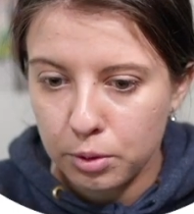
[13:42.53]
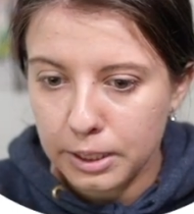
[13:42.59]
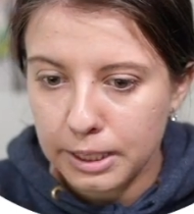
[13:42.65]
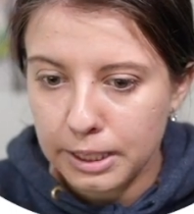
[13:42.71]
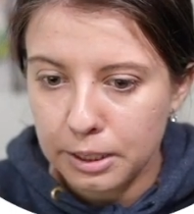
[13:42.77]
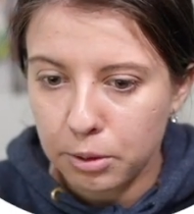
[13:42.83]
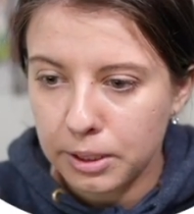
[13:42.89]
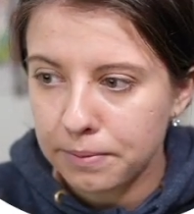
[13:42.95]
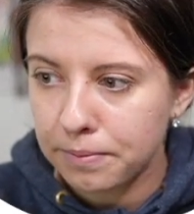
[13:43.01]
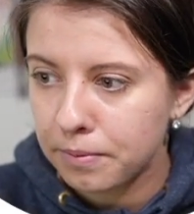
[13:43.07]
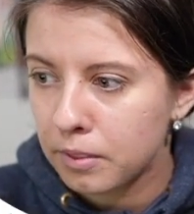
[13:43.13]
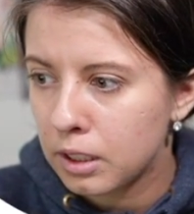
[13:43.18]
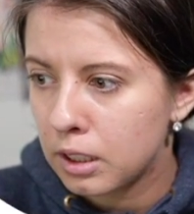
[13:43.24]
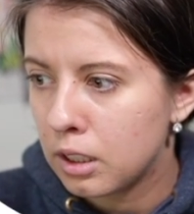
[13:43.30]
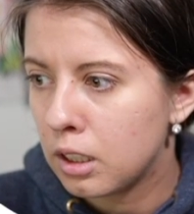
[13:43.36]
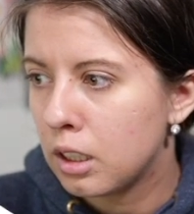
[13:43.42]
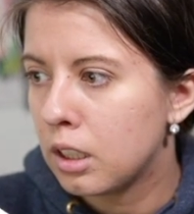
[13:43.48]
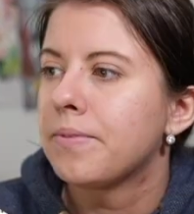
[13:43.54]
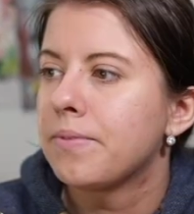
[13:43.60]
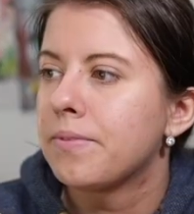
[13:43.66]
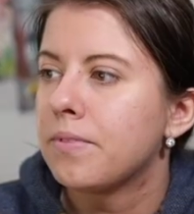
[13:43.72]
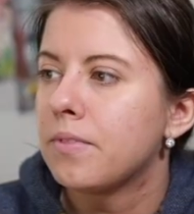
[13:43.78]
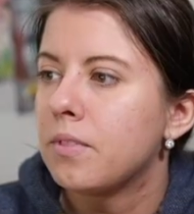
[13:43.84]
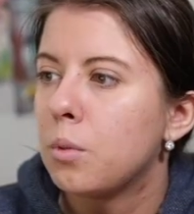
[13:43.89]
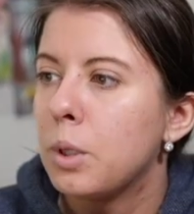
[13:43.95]
anyway.
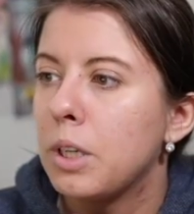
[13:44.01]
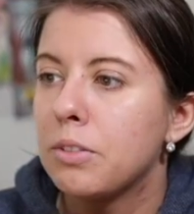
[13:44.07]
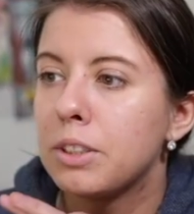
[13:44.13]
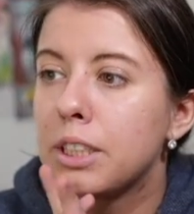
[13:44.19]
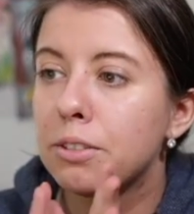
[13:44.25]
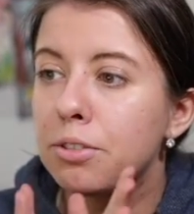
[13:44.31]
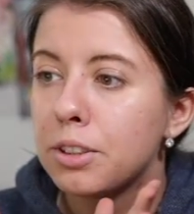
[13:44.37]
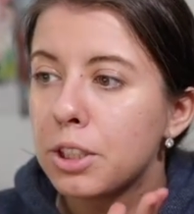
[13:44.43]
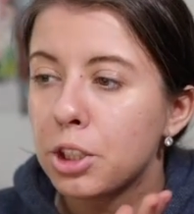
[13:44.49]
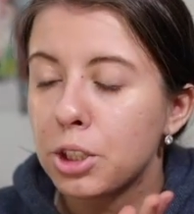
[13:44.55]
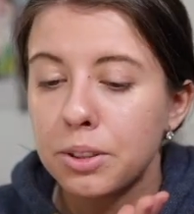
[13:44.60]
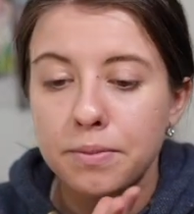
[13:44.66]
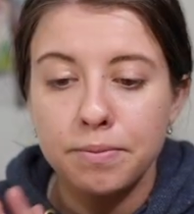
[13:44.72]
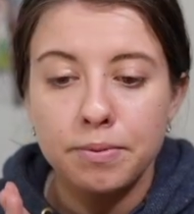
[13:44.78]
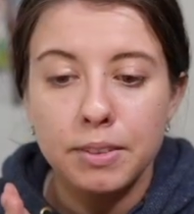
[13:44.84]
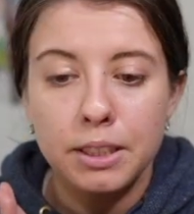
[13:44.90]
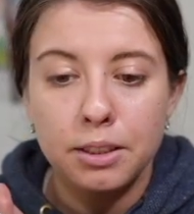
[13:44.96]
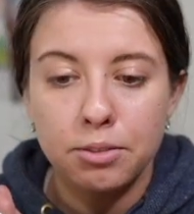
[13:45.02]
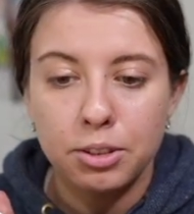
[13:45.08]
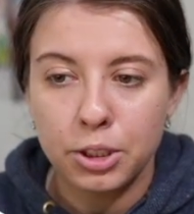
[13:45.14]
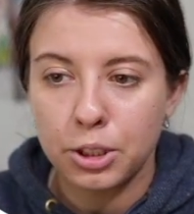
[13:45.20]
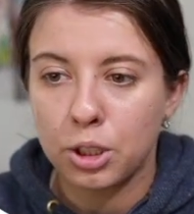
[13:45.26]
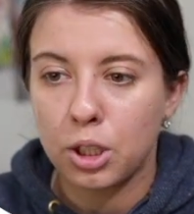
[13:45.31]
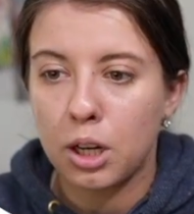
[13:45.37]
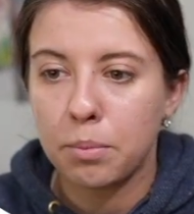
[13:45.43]
We have a definition at the very
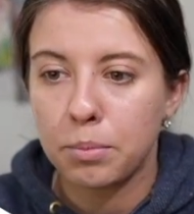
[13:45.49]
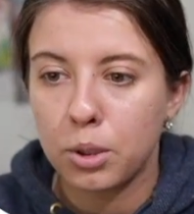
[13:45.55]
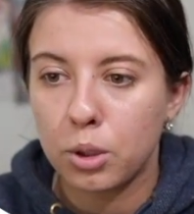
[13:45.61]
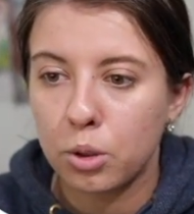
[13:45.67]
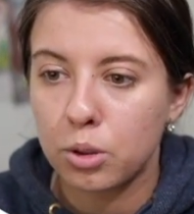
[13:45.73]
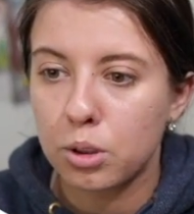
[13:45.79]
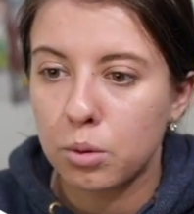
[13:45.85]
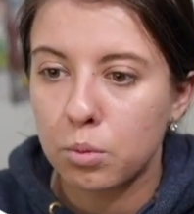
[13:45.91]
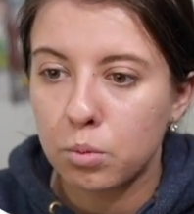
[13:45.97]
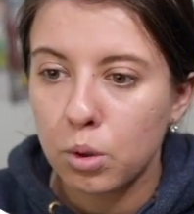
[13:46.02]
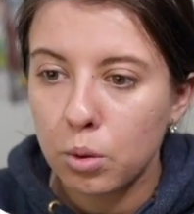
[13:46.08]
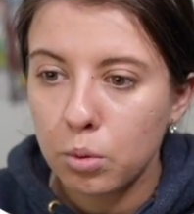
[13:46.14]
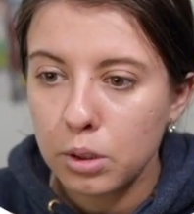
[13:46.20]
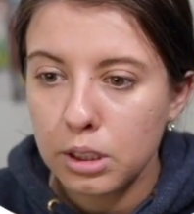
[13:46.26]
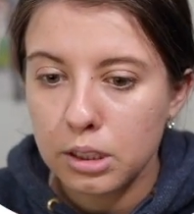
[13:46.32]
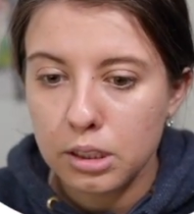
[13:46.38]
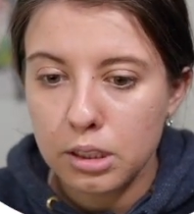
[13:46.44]
top. Also, what was the